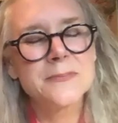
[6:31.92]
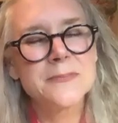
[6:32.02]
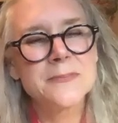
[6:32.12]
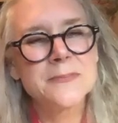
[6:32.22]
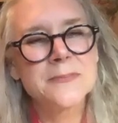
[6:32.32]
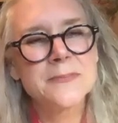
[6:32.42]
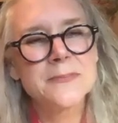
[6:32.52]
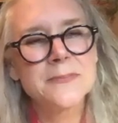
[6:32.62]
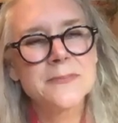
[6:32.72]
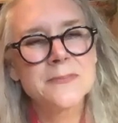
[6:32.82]

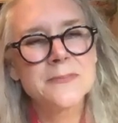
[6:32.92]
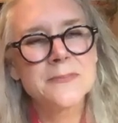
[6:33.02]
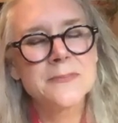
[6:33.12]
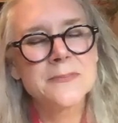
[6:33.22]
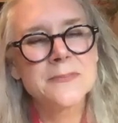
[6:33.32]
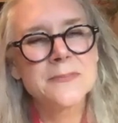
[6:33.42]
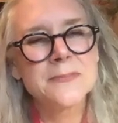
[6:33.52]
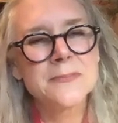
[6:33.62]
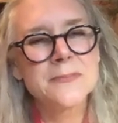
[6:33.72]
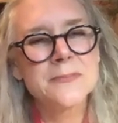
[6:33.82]

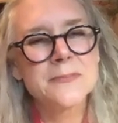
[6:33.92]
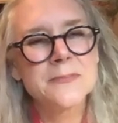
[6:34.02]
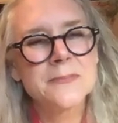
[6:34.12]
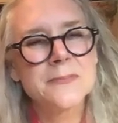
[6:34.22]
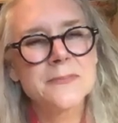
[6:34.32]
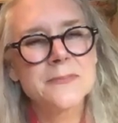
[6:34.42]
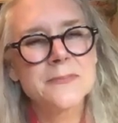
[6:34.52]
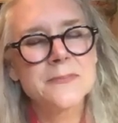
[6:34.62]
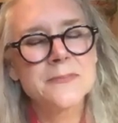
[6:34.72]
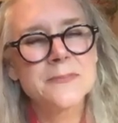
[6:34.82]

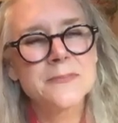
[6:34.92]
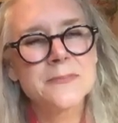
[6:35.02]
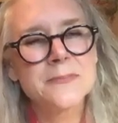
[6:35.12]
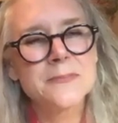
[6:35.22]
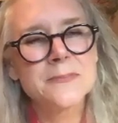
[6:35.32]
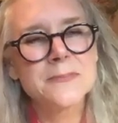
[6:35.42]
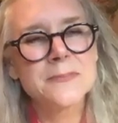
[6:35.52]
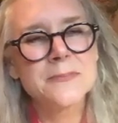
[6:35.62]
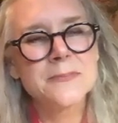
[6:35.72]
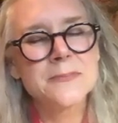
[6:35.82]

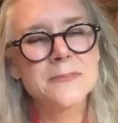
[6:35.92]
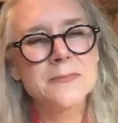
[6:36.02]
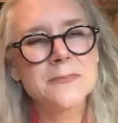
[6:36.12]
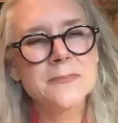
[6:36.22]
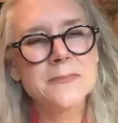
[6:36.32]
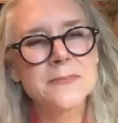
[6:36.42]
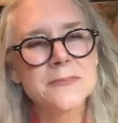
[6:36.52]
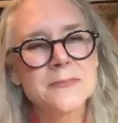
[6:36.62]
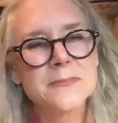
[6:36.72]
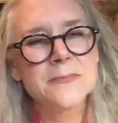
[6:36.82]

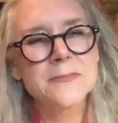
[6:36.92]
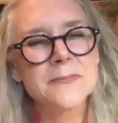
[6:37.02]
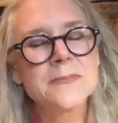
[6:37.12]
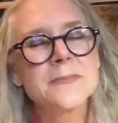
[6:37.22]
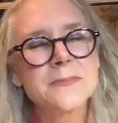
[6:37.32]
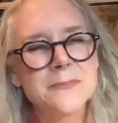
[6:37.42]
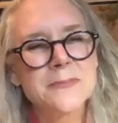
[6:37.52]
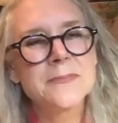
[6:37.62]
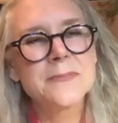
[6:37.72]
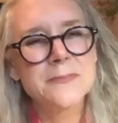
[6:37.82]

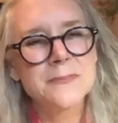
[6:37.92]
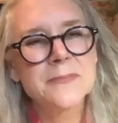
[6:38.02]
The person shown says nothing.